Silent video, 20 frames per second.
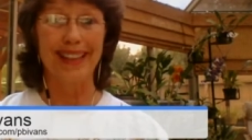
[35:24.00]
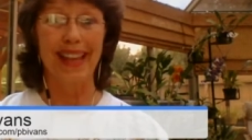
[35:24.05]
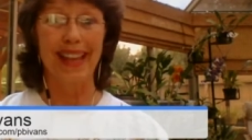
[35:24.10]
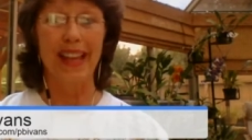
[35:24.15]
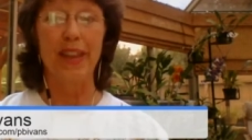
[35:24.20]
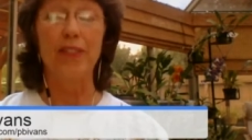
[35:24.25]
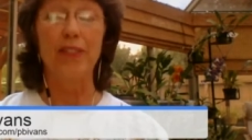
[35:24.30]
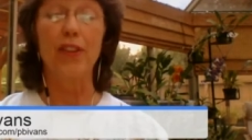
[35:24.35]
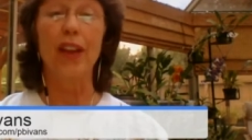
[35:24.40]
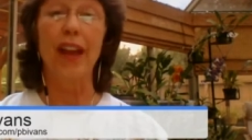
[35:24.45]

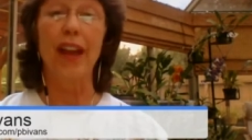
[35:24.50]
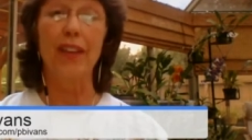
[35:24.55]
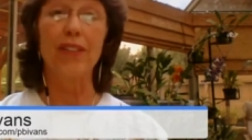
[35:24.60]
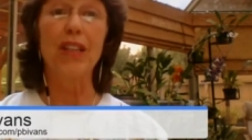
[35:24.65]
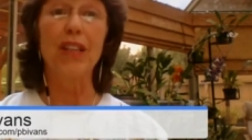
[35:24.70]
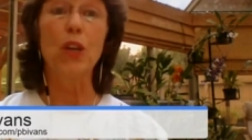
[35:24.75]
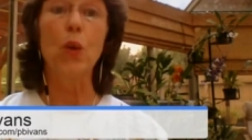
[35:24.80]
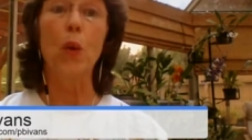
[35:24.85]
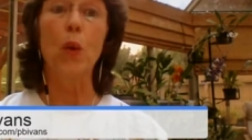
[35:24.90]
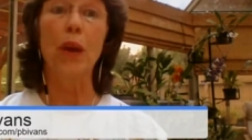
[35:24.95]
And if you have
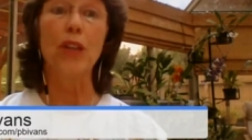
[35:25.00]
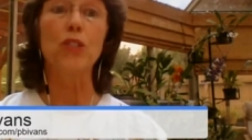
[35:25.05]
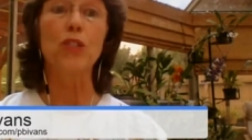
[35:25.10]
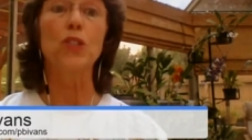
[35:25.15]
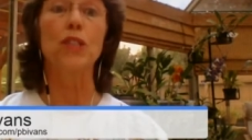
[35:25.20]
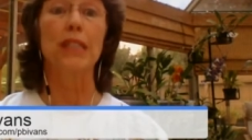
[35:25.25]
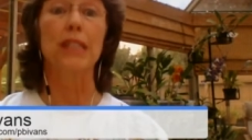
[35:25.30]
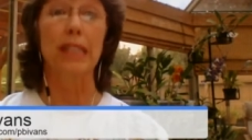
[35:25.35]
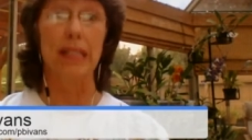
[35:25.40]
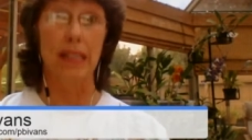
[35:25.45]
any
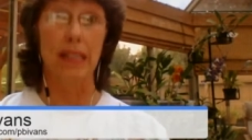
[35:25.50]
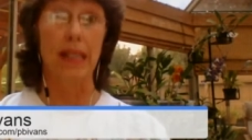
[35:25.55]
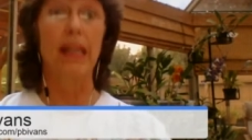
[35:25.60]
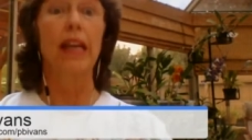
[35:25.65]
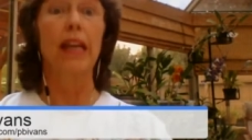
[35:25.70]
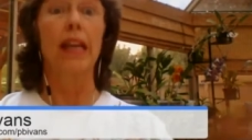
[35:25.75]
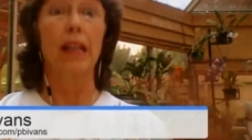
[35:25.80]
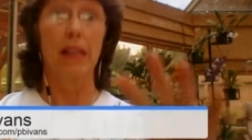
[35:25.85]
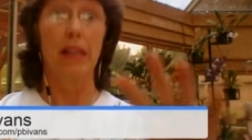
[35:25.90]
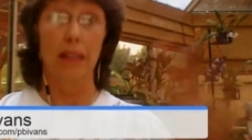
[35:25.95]
questions,
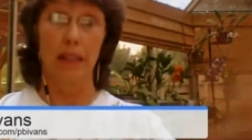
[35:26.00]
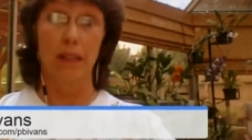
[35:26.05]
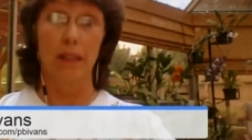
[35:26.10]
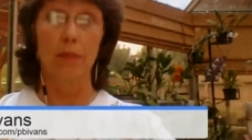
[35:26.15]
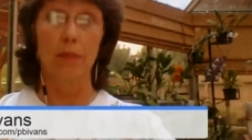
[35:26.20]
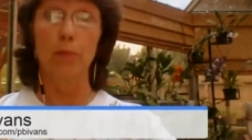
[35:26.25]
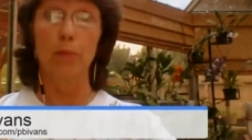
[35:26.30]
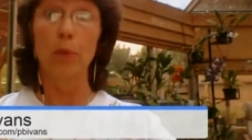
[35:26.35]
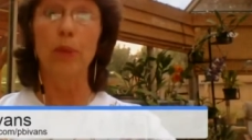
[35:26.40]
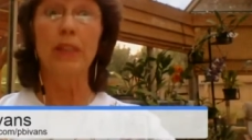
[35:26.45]

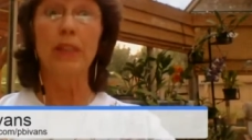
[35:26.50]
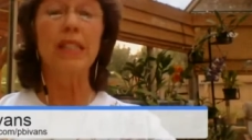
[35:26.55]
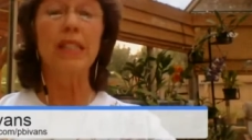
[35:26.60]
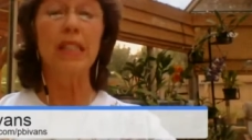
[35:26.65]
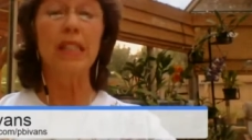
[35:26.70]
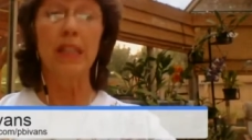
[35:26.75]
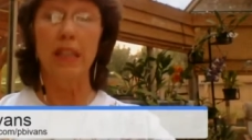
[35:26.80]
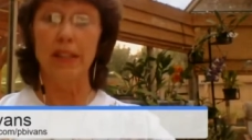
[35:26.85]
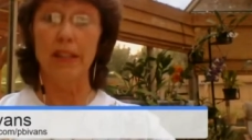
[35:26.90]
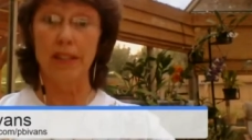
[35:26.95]
put
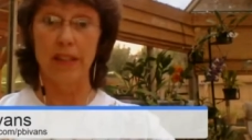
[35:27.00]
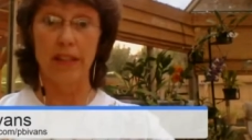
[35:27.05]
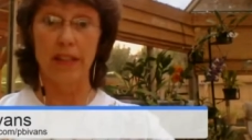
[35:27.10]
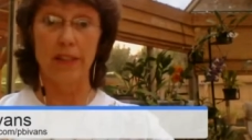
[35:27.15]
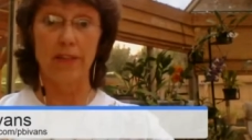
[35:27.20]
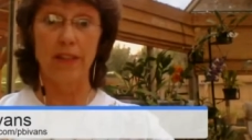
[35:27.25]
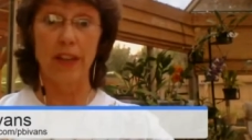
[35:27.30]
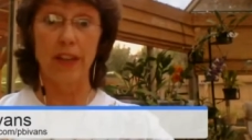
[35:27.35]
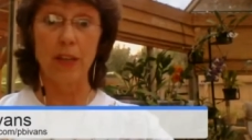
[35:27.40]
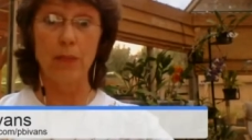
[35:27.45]
this in the,
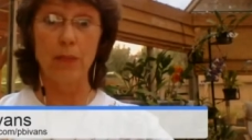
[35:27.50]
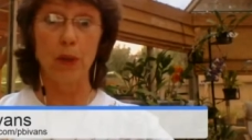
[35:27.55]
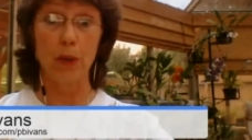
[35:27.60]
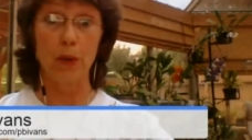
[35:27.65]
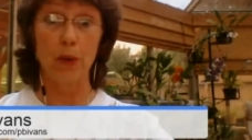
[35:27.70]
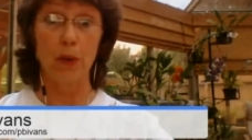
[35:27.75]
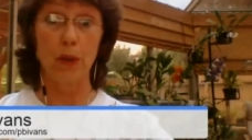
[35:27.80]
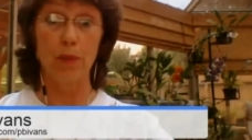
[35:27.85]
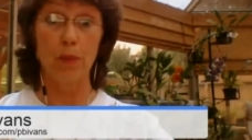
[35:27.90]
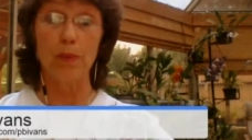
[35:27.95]
the
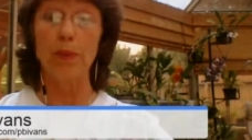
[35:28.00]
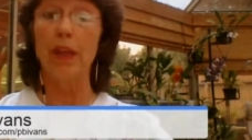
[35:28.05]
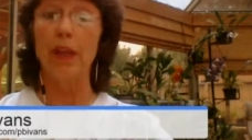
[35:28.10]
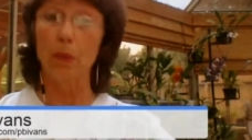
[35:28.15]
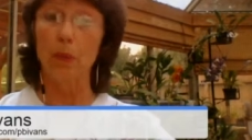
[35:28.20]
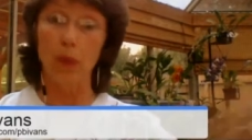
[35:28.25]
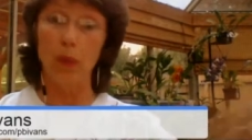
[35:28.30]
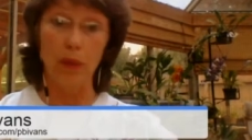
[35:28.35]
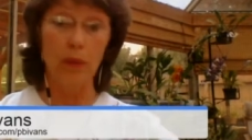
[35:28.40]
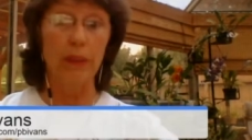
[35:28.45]
Facebook groups,
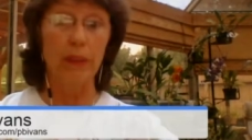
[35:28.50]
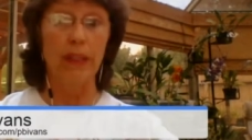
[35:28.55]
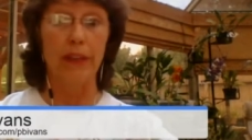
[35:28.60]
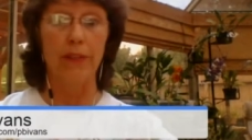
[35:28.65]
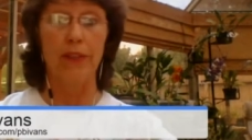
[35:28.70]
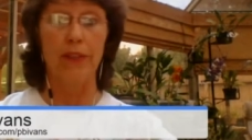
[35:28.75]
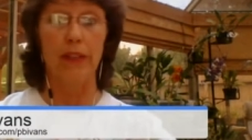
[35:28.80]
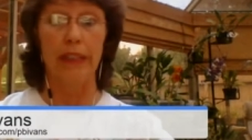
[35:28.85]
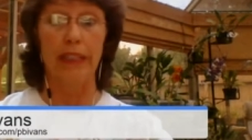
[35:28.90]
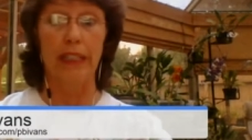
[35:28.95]
and we will
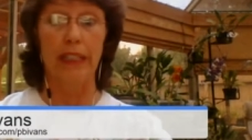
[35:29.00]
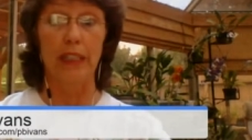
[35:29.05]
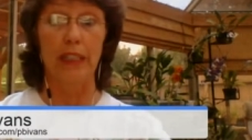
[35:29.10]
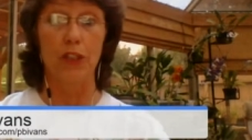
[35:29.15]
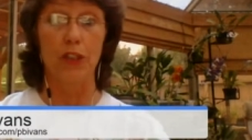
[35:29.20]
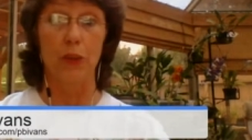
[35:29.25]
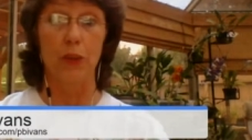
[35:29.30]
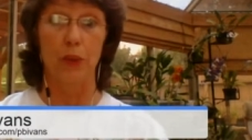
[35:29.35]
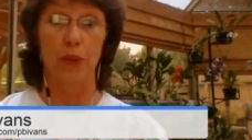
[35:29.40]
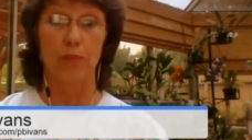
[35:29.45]
definitely get
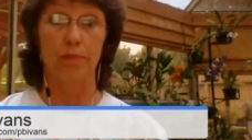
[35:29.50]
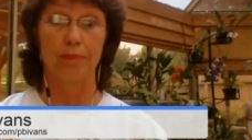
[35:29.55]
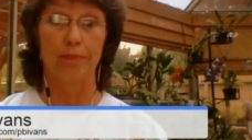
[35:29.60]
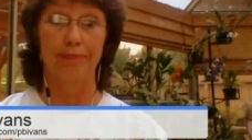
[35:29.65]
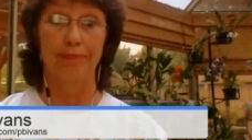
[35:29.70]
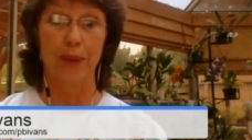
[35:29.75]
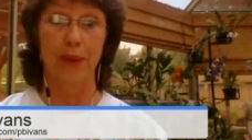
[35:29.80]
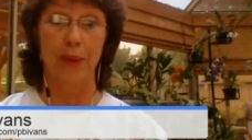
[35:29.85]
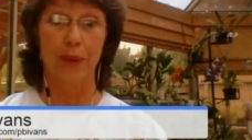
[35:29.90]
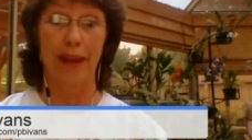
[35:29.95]
to it.
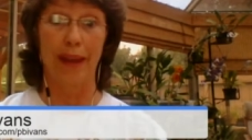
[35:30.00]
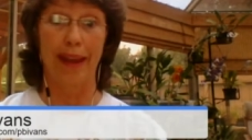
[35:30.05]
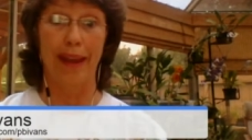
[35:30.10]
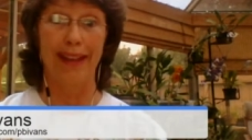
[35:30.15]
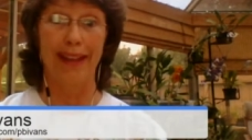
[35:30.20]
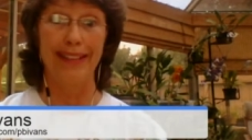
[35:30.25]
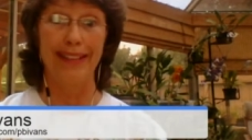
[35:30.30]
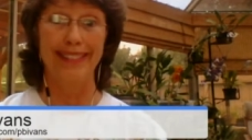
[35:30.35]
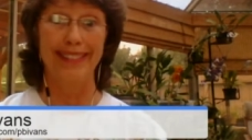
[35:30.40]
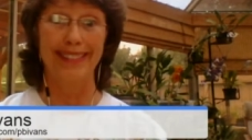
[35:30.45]

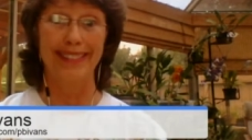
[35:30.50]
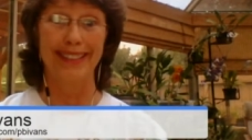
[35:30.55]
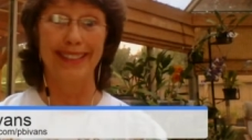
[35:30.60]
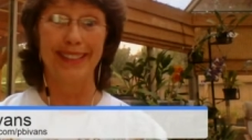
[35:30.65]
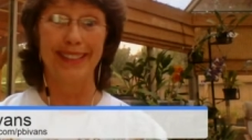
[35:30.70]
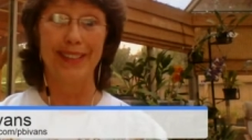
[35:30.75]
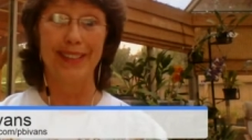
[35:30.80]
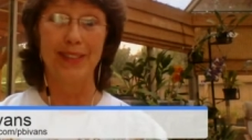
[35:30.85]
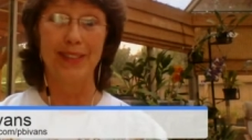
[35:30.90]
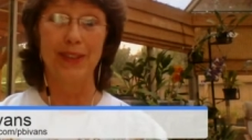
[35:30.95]
Okay?
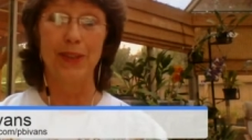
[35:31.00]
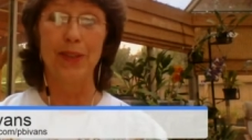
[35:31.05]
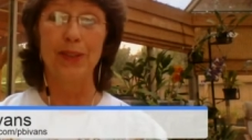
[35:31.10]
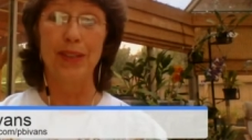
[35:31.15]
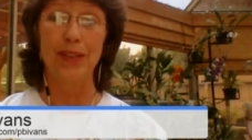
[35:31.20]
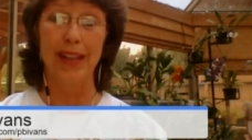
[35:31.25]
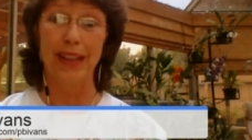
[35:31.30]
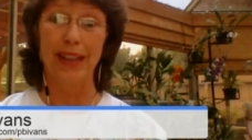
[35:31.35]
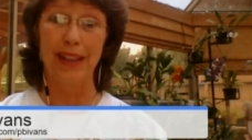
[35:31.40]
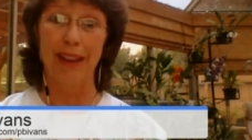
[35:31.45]
So you
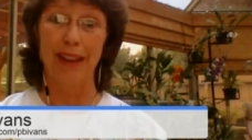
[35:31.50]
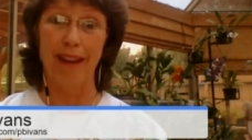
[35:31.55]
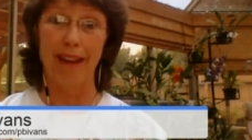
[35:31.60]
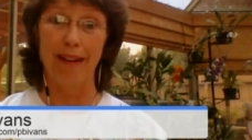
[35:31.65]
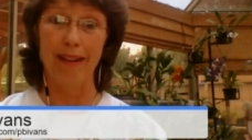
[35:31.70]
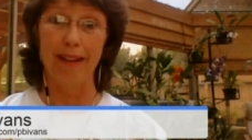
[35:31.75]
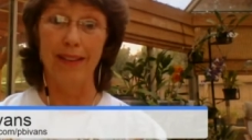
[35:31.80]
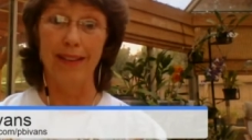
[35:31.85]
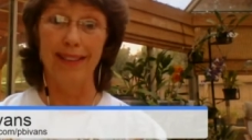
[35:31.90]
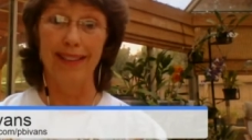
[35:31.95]
take
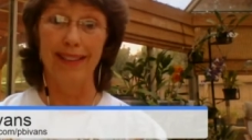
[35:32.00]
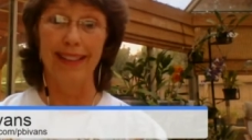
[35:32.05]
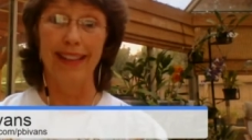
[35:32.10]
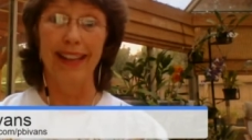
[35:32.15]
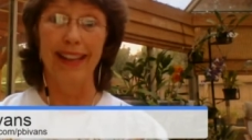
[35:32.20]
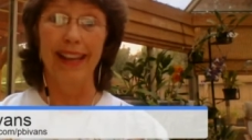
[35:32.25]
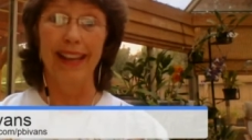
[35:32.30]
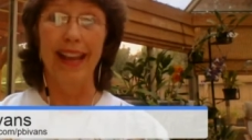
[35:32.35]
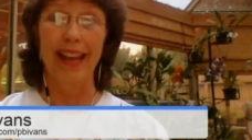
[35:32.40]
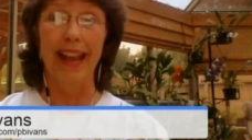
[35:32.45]
care,
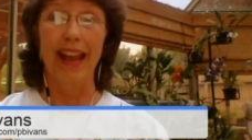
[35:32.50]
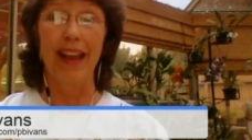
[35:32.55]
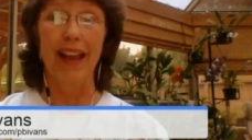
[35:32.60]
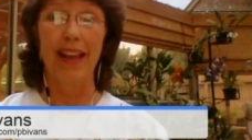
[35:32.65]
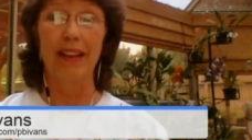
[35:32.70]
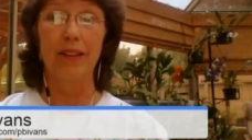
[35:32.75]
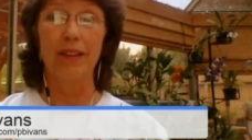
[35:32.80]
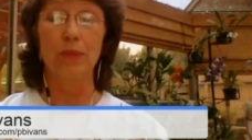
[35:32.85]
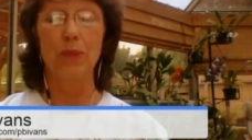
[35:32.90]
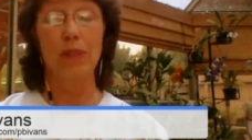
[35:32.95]

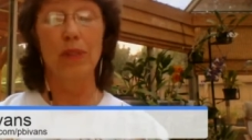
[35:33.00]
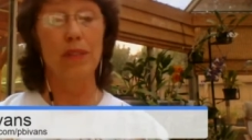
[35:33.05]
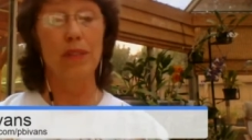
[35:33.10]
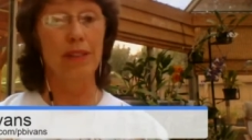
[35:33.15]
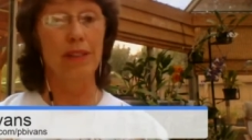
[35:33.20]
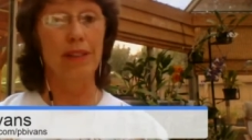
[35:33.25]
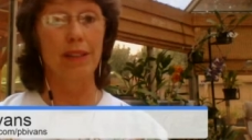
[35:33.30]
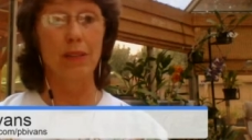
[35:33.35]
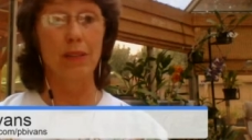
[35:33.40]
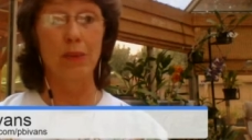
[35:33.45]
and we'll see
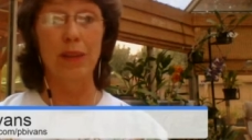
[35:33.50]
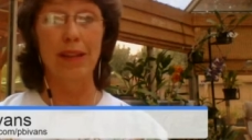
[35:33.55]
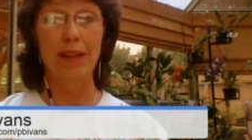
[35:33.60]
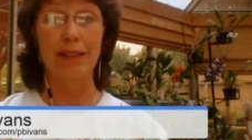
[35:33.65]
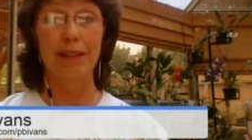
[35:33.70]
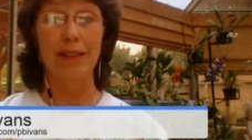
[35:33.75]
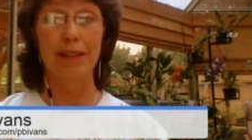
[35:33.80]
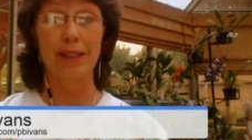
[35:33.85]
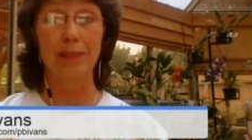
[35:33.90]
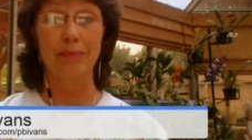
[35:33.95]
you next
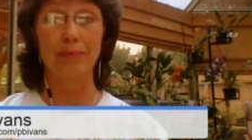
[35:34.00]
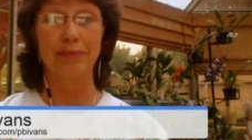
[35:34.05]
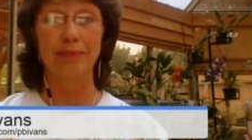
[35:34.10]
week.